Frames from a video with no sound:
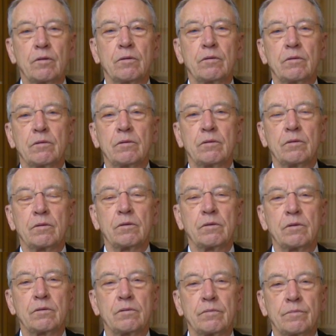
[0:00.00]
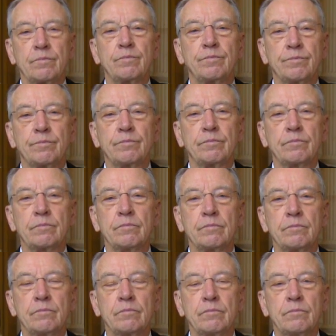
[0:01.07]

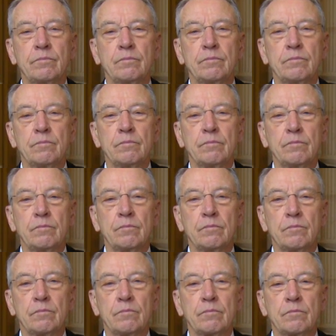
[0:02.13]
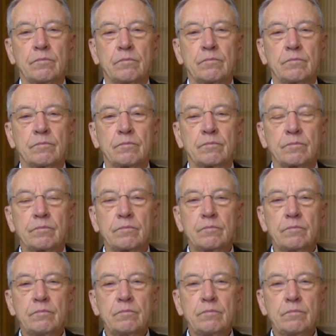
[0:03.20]

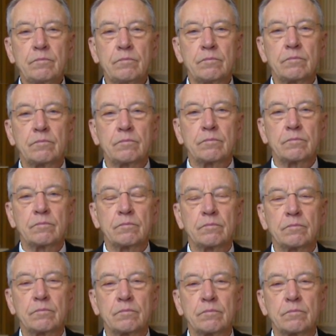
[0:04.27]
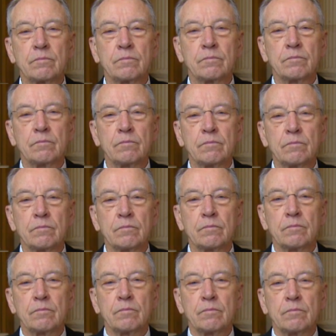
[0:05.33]

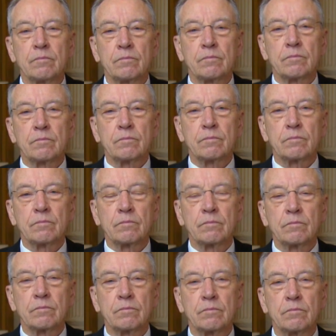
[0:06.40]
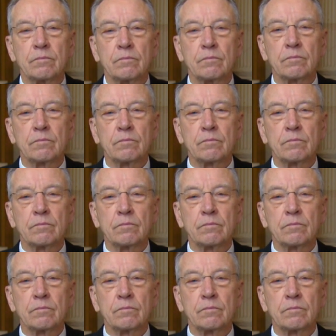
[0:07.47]
The person shown says nothing.